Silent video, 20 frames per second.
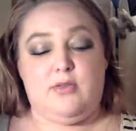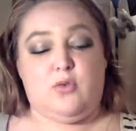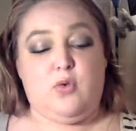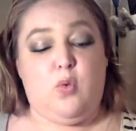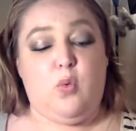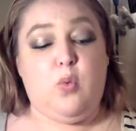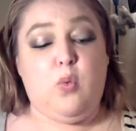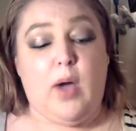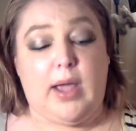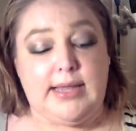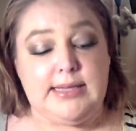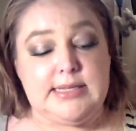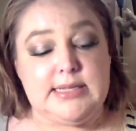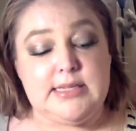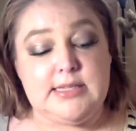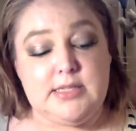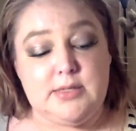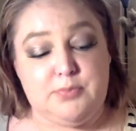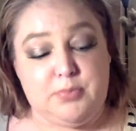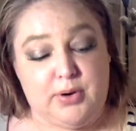quite
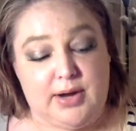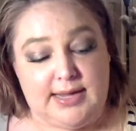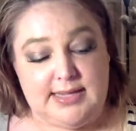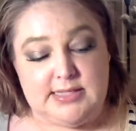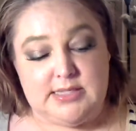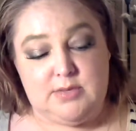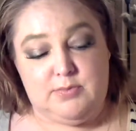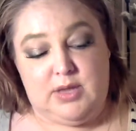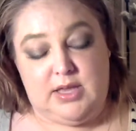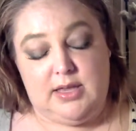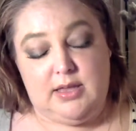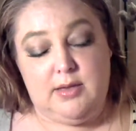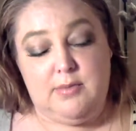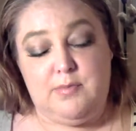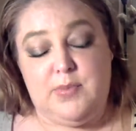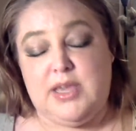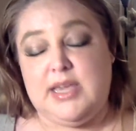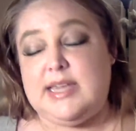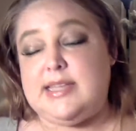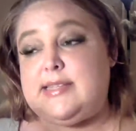surprised me
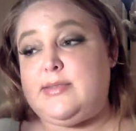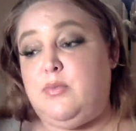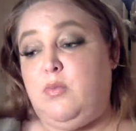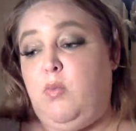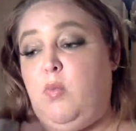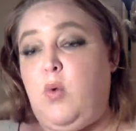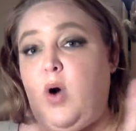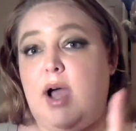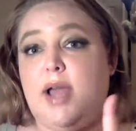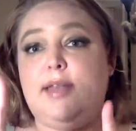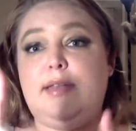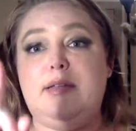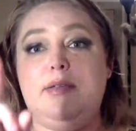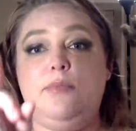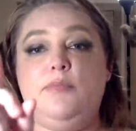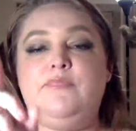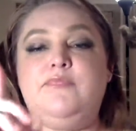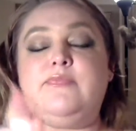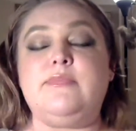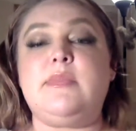because one,
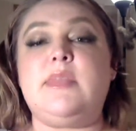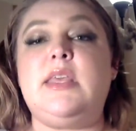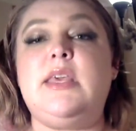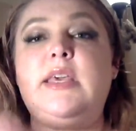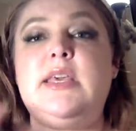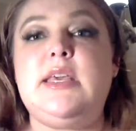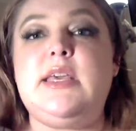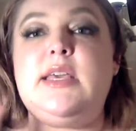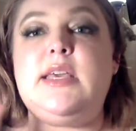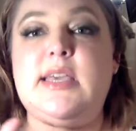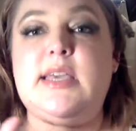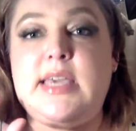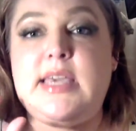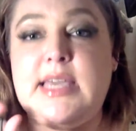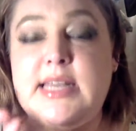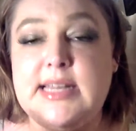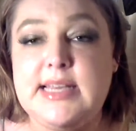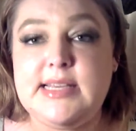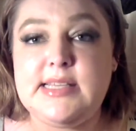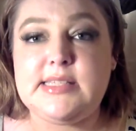
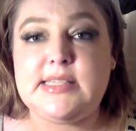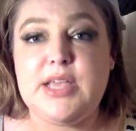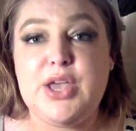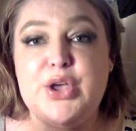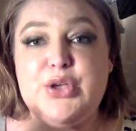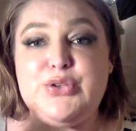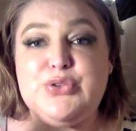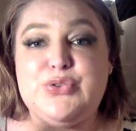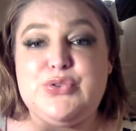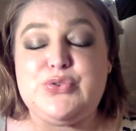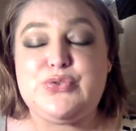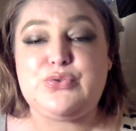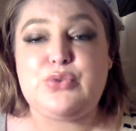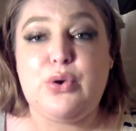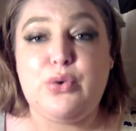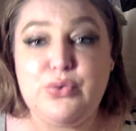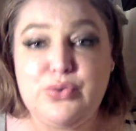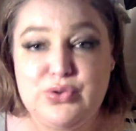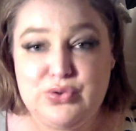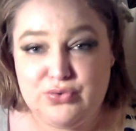it is
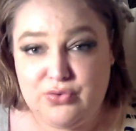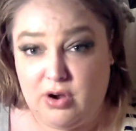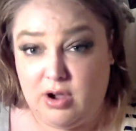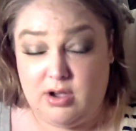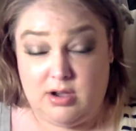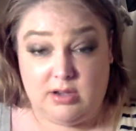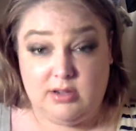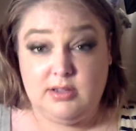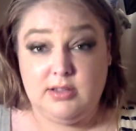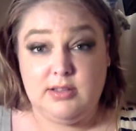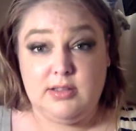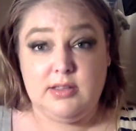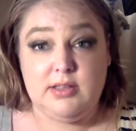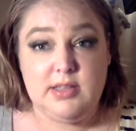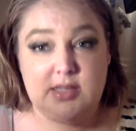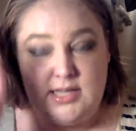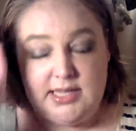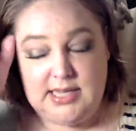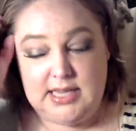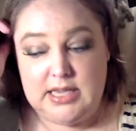so strong.
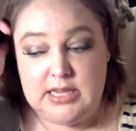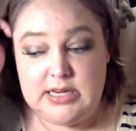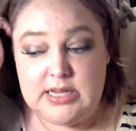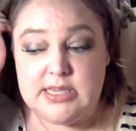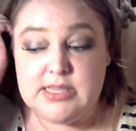It